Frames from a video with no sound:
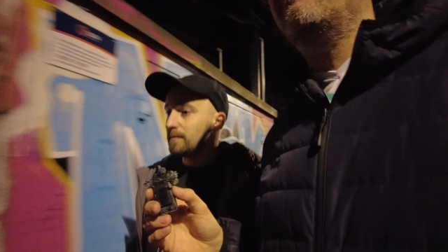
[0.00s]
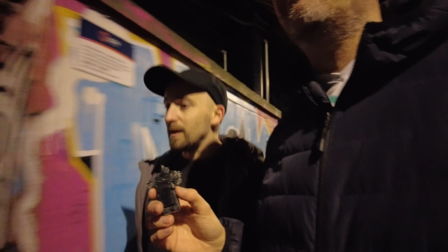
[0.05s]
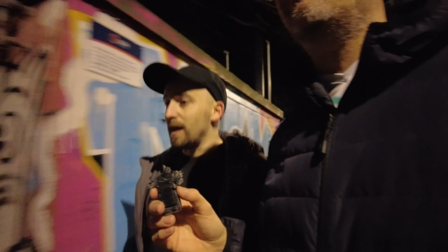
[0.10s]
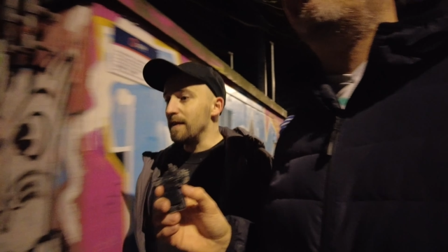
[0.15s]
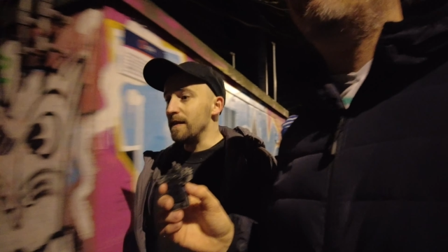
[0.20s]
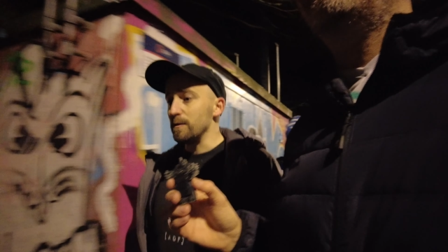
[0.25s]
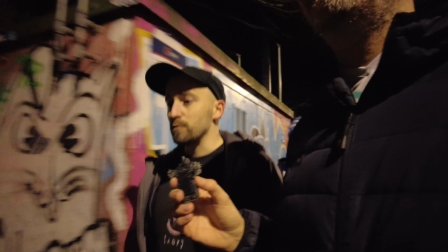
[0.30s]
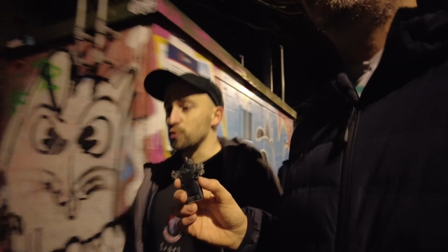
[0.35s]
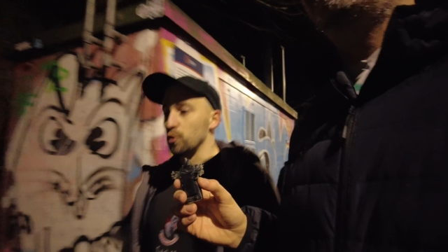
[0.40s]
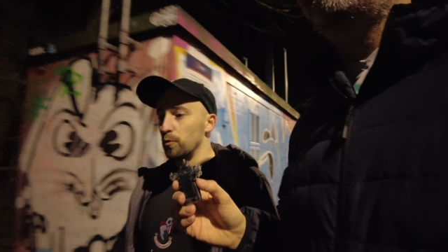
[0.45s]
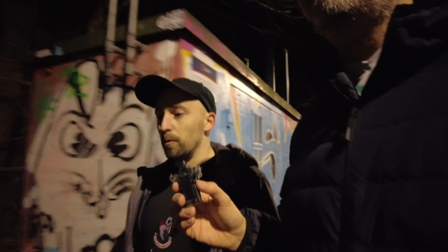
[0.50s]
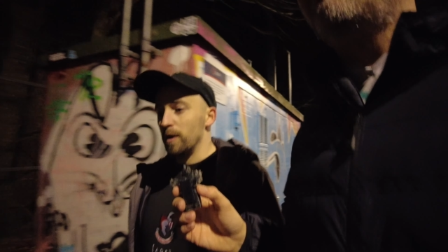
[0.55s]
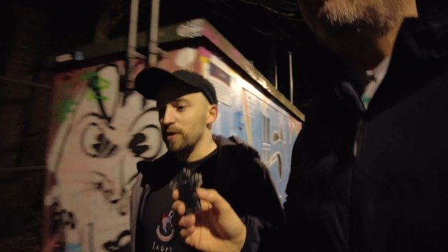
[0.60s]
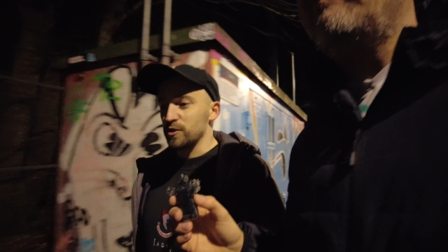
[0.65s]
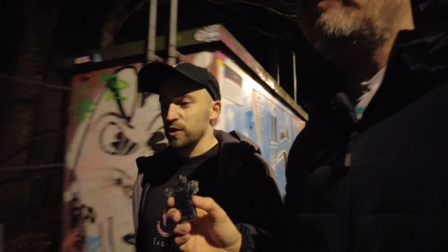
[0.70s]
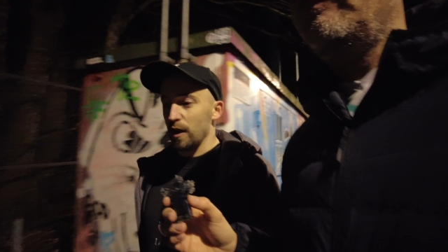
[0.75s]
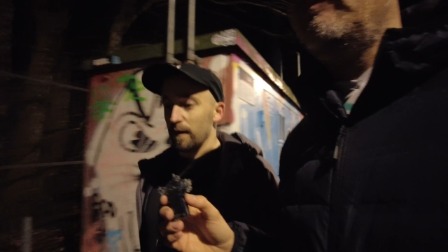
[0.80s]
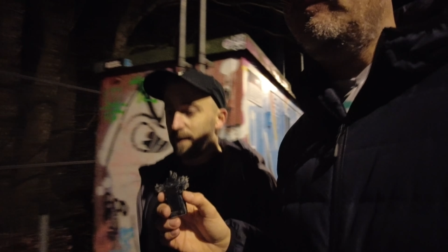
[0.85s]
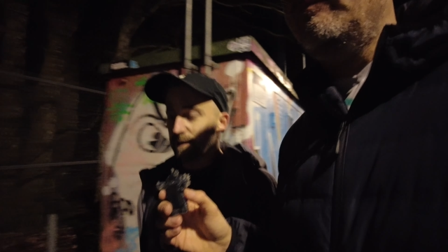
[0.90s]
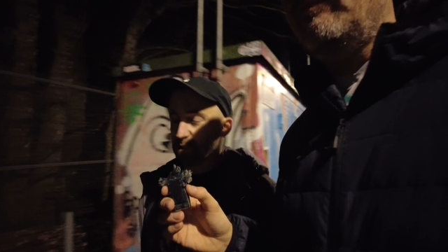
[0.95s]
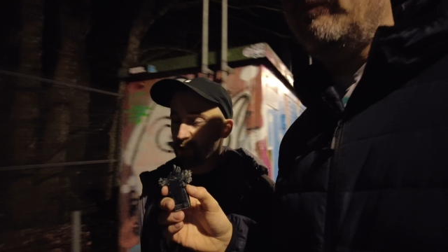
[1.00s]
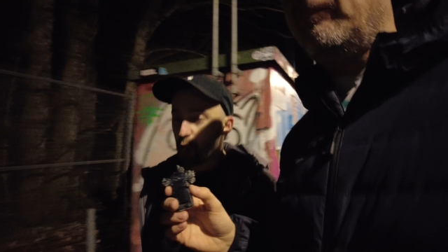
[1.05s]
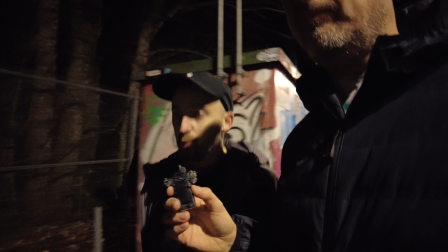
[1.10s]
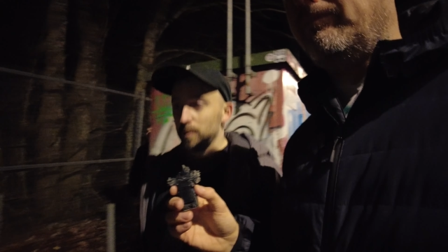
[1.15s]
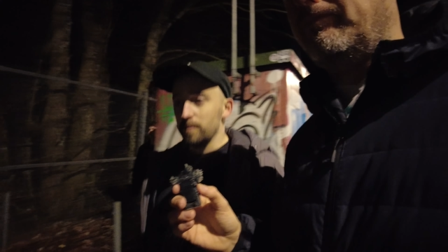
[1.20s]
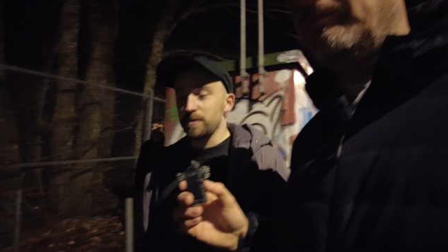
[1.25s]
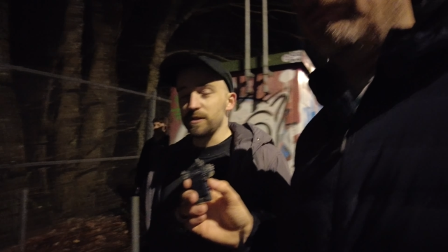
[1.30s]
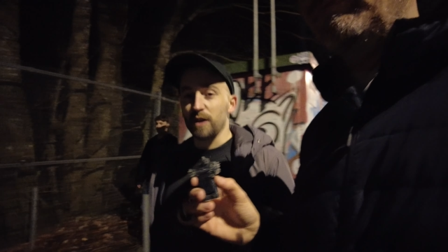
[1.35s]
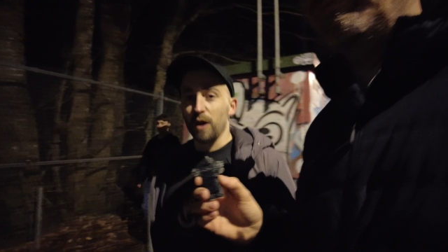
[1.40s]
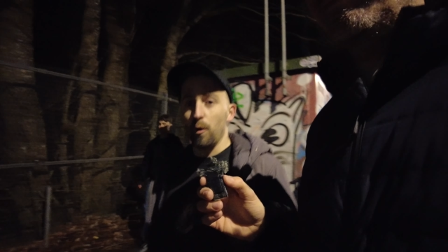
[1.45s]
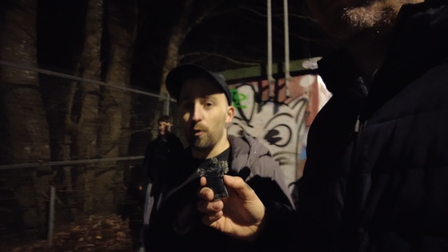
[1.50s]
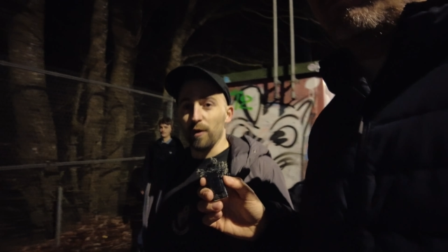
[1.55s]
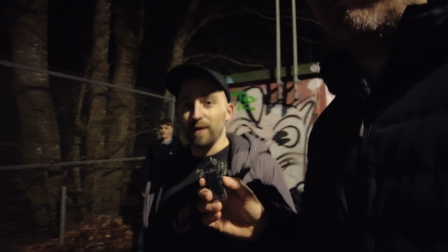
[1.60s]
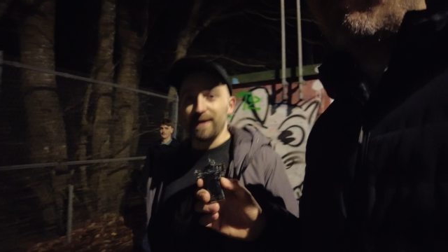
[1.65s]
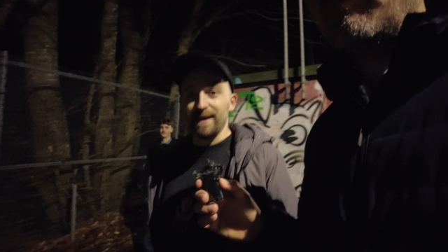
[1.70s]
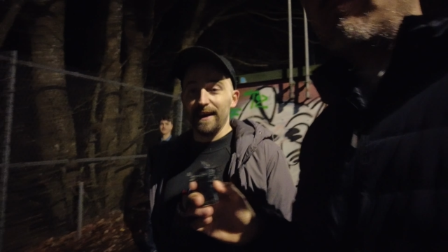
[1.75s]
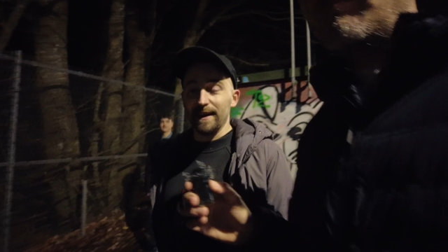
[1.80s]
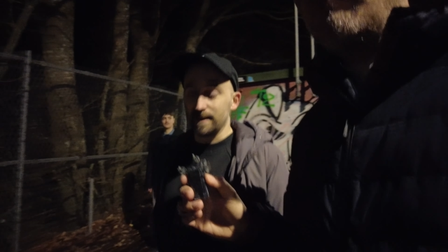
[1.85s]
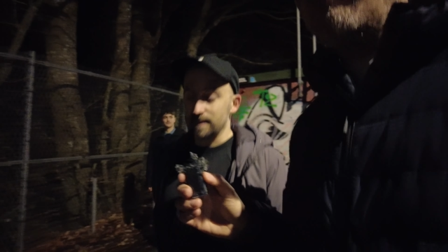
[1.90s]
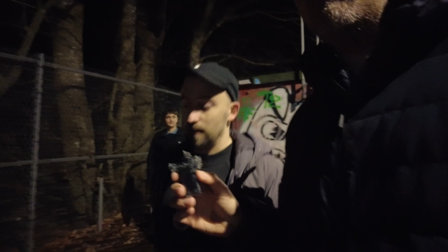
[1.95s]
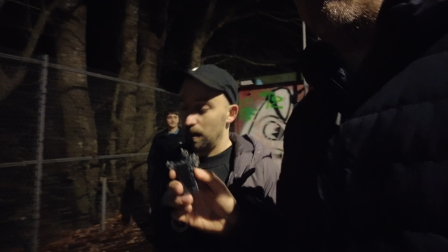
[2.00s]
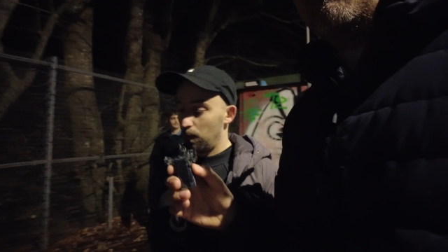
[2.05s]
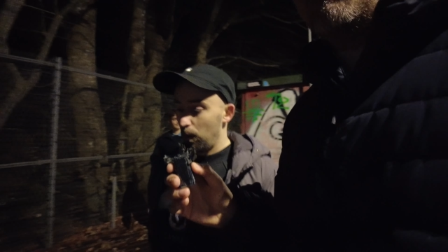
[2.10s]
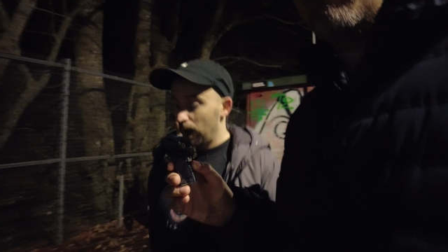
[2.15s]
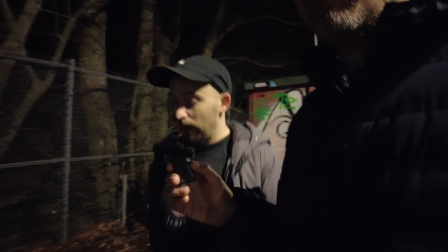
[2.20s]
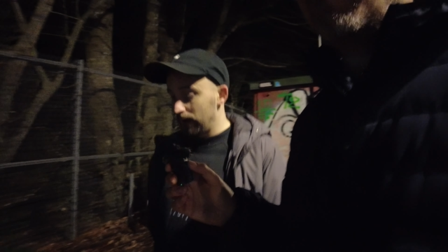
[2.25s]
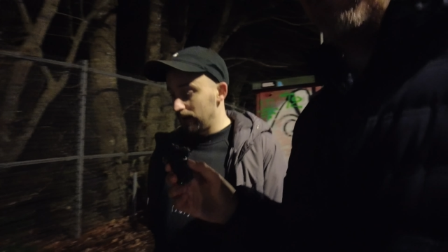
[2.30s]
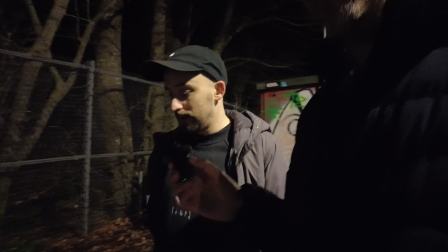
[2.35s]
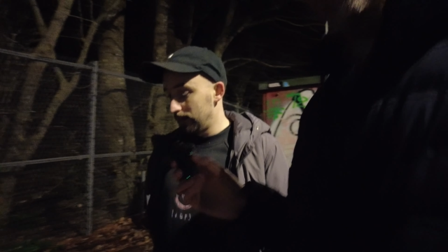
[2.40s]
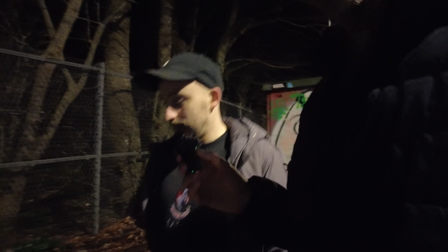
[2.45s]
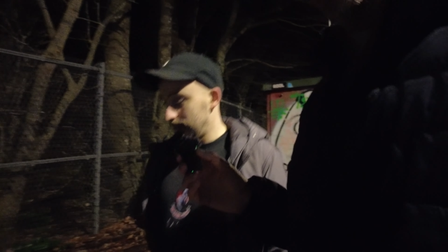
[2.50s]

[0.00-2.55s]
and it was almost like they told him to go on and kick someone